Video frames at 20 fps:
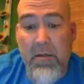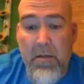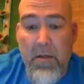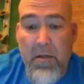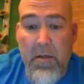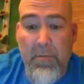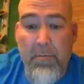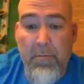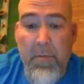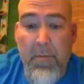
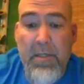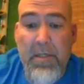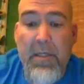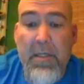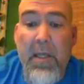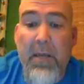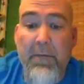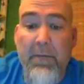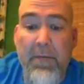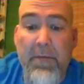
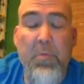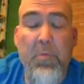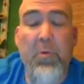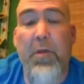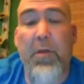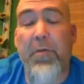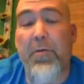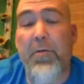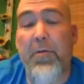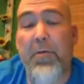Monday,
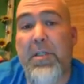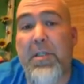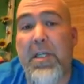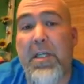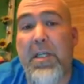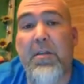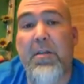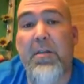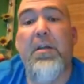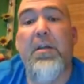February
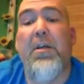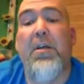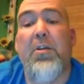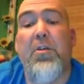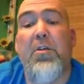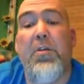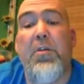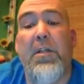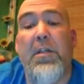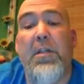13th,
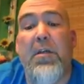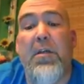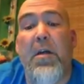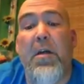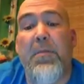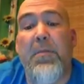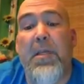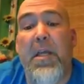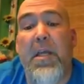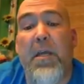you need to
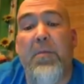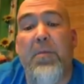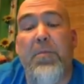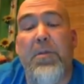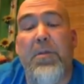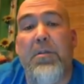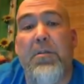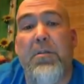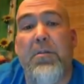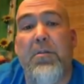come to
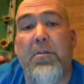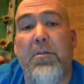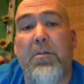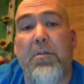campus